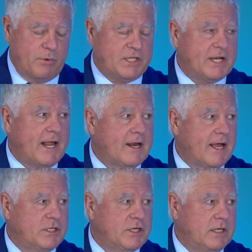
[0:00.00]
breach in hand
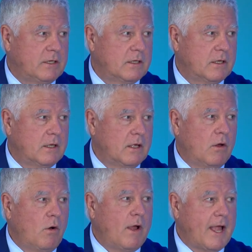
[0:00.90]
hygiene,
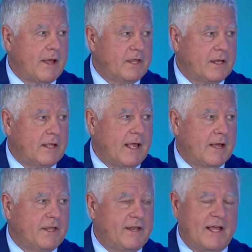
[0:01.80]
and
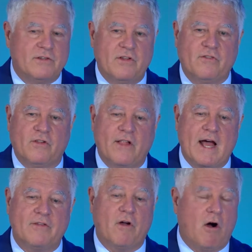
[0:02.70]
the day since the
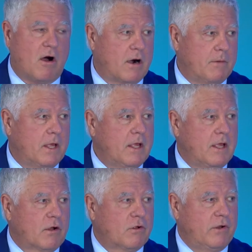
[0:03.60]
last harm,
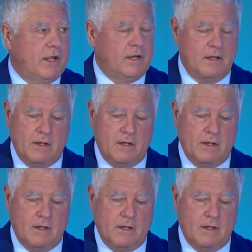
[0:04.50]
including